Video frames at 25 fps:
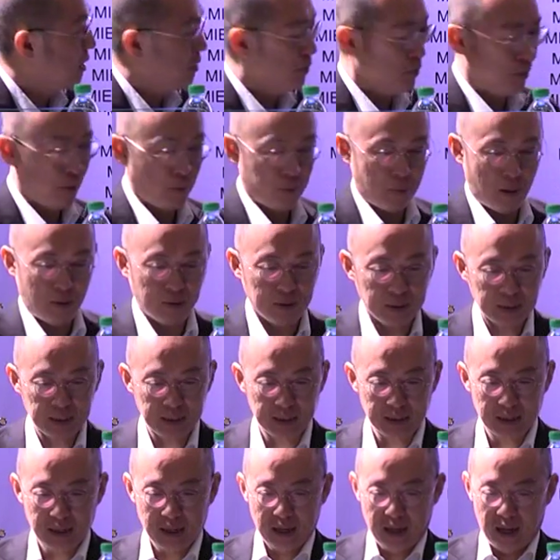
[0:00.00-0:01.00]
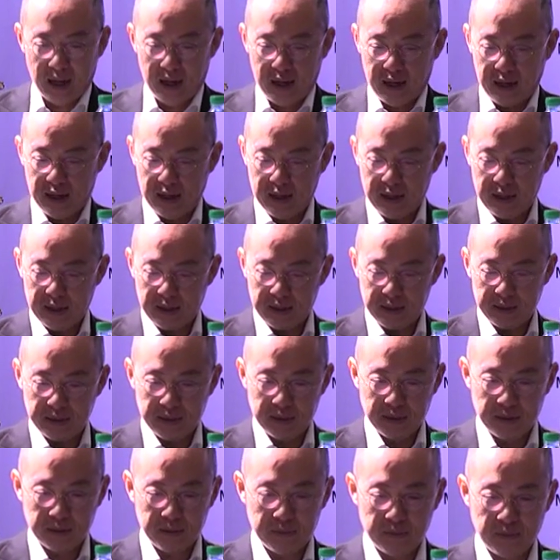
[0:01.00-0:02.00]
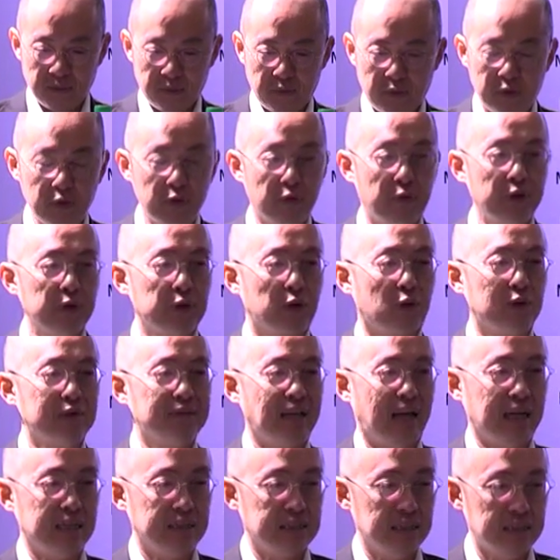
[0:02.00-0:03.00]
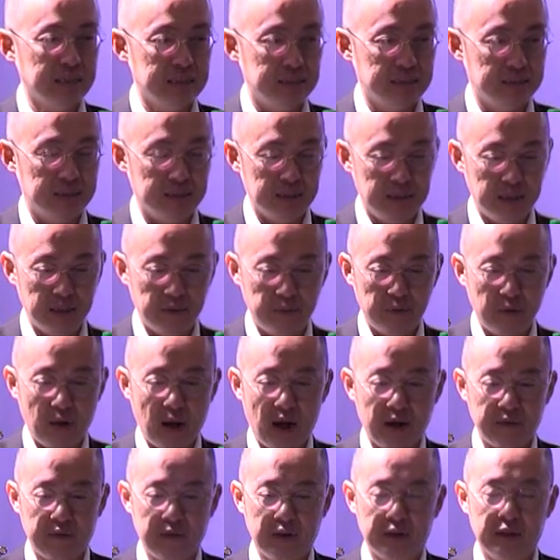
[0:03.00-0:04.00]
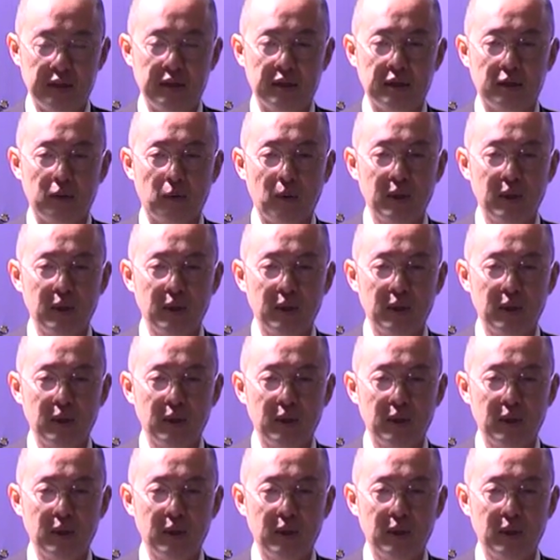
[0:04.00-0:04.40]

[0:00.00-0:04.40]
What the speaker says: you know about her. And feel free to contact us if you have any